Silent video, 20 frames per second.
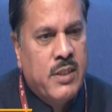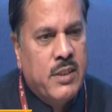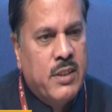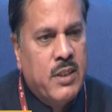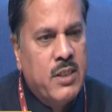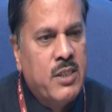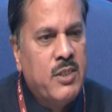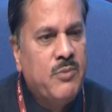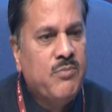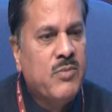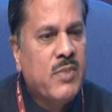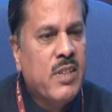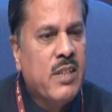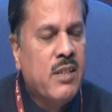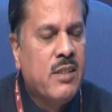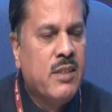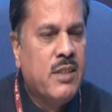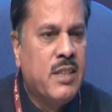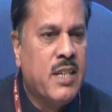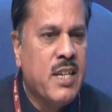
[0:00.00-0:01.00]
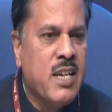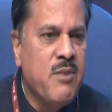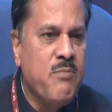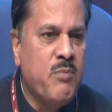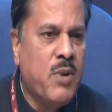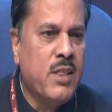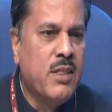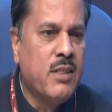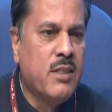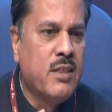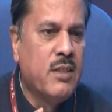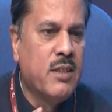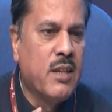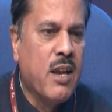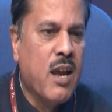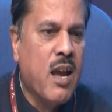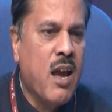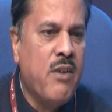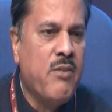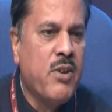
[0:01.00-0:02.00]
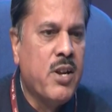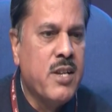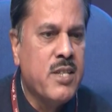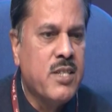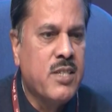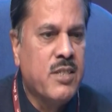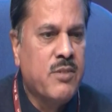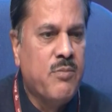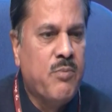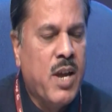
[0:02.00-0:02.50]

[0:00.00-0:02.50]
the 3-month average